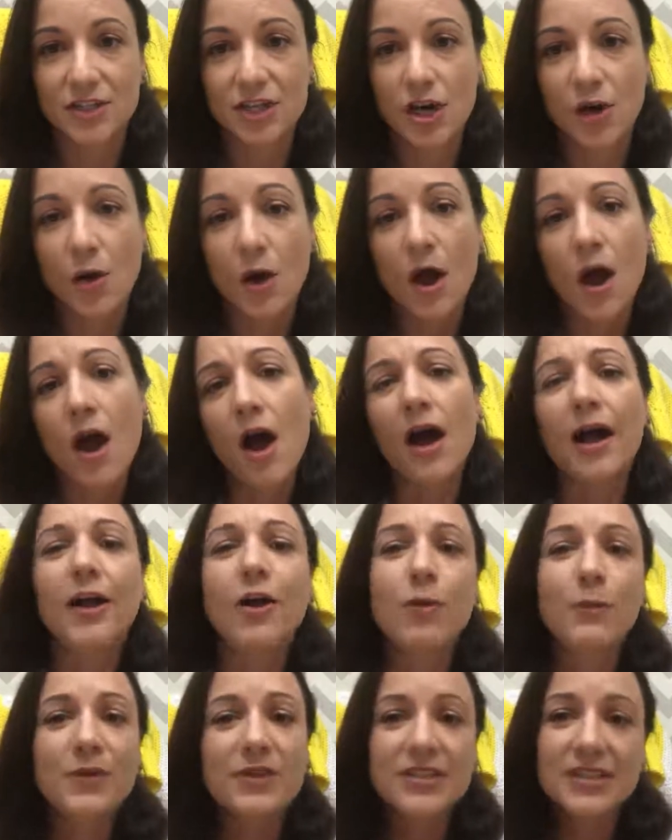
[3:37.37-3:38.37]
So I
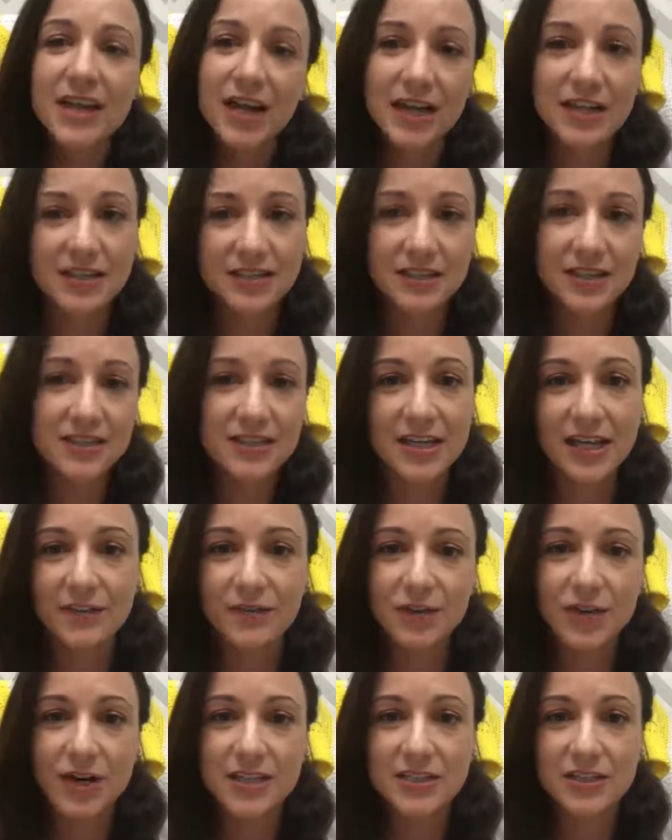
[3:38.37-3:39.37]
hope this gave
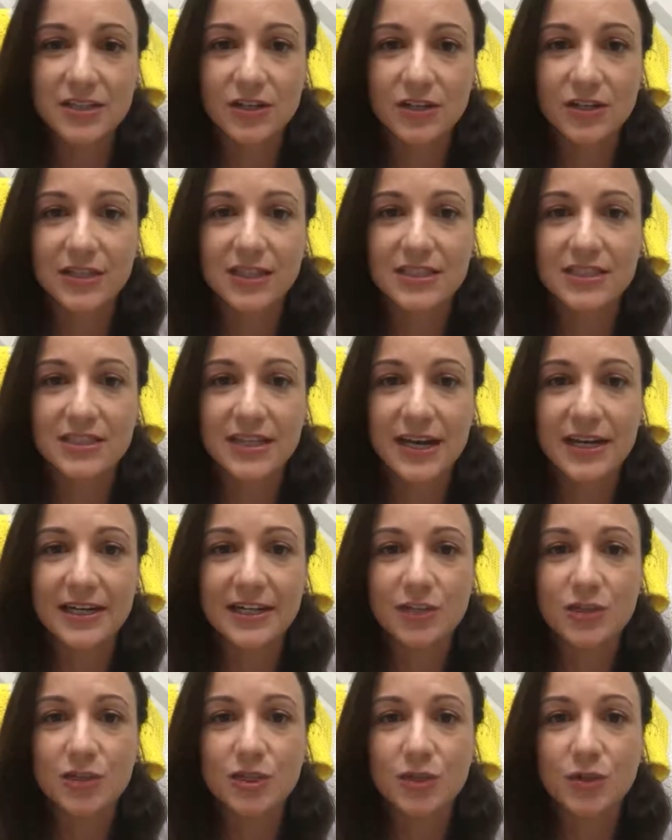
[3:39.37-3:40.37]
you guys a little insight
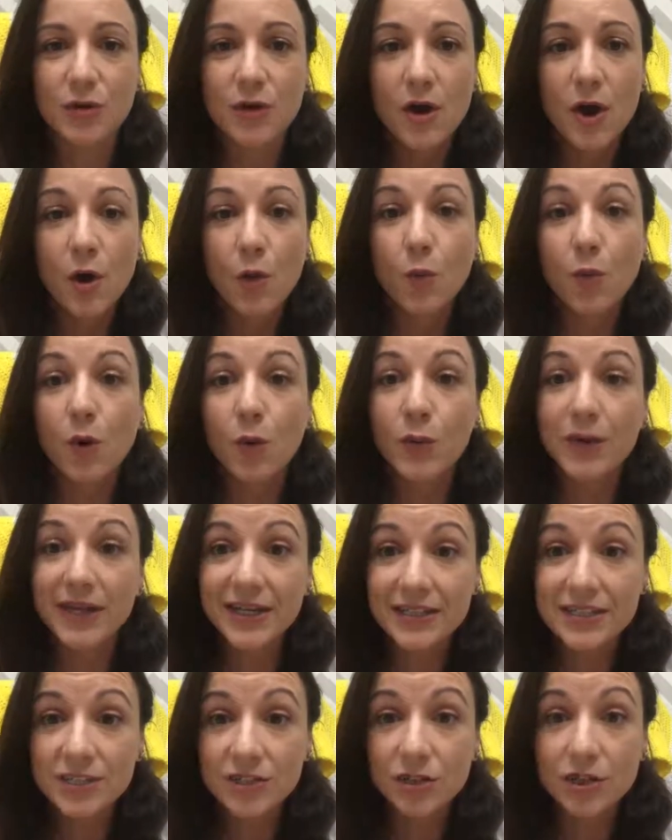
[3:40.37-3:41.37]
into what we
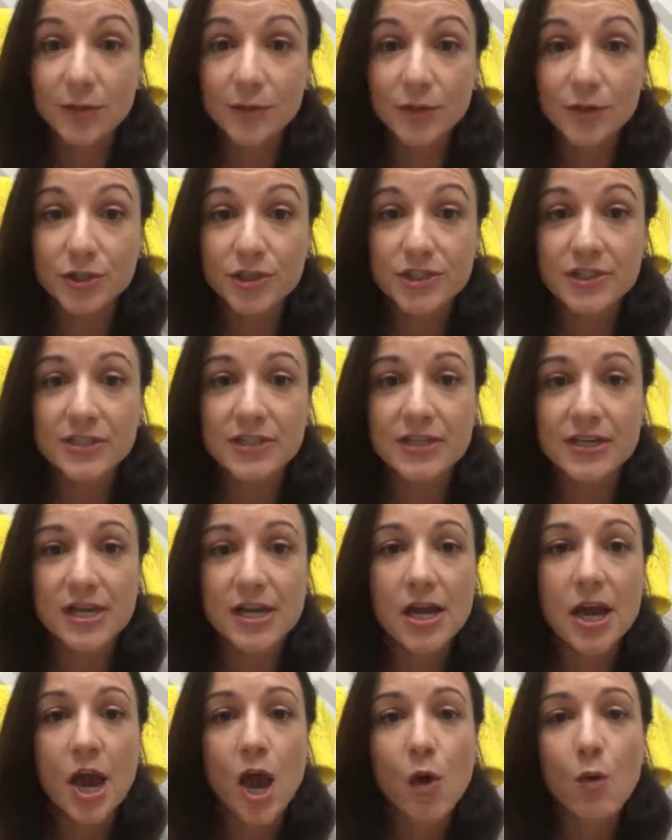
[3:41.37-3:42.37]
consider an
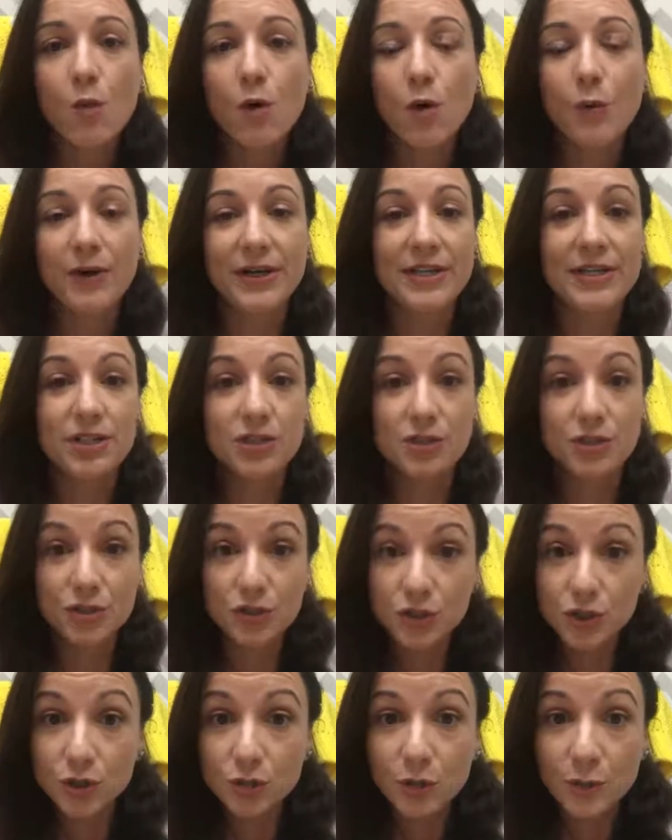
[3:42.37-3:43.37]
emergency, what we need to
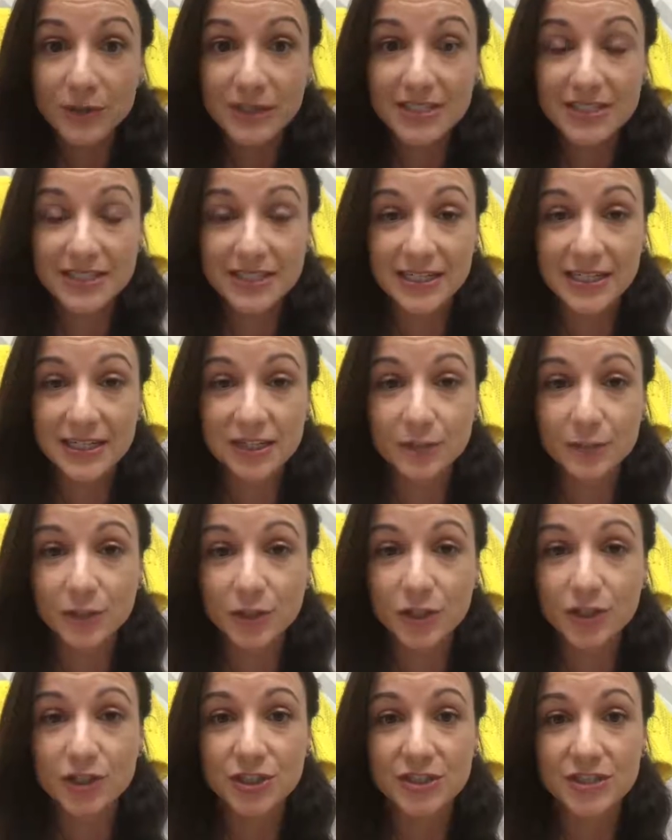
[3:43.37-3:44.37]
do when we see an
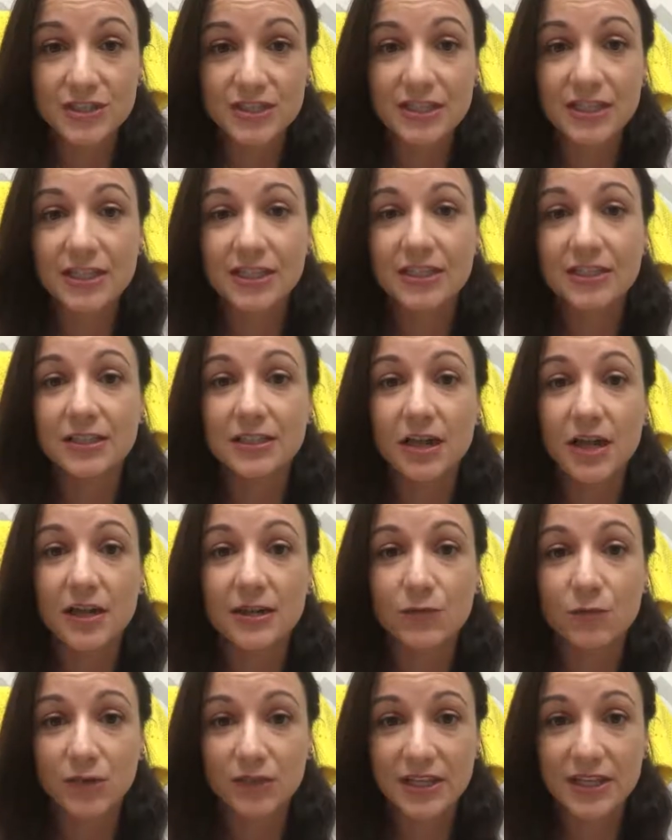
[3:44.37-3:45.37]
emergency,
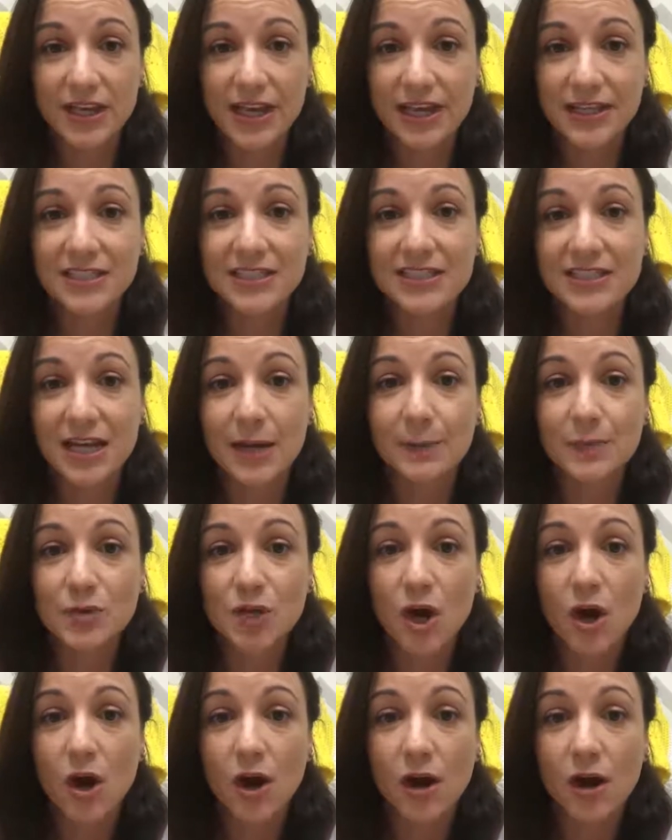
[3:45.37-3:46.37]
and what the next steps
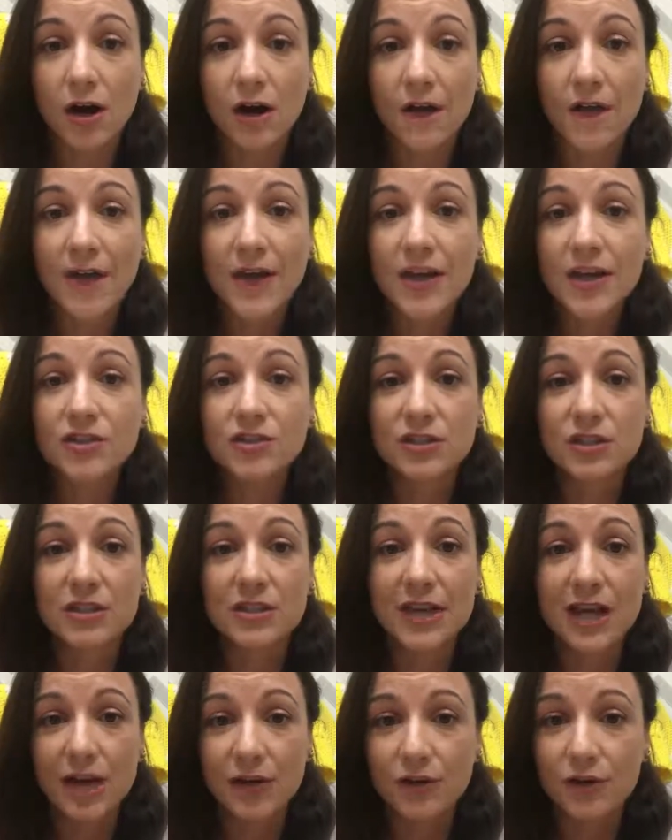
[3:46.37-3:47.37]
are, so that
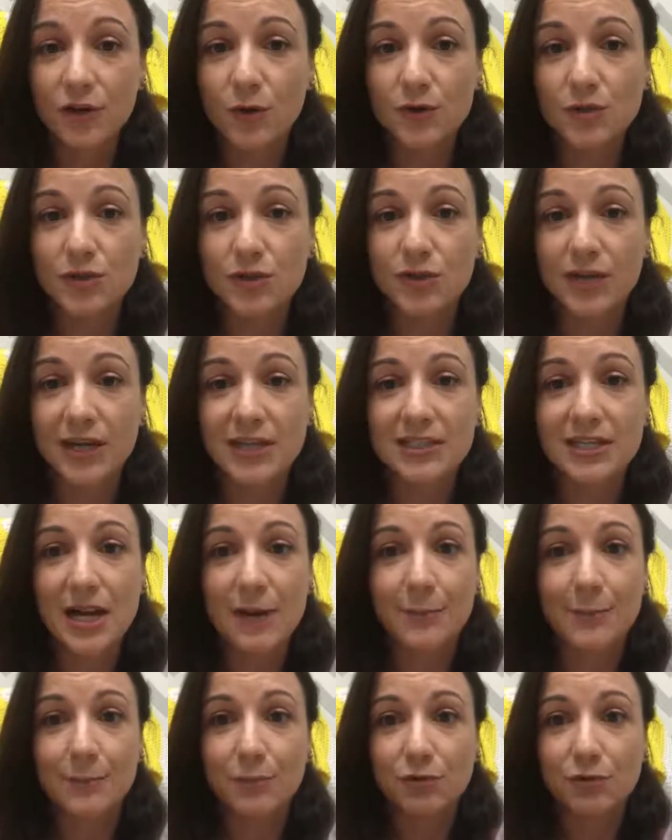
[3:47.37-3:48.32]
now you know what to do next time.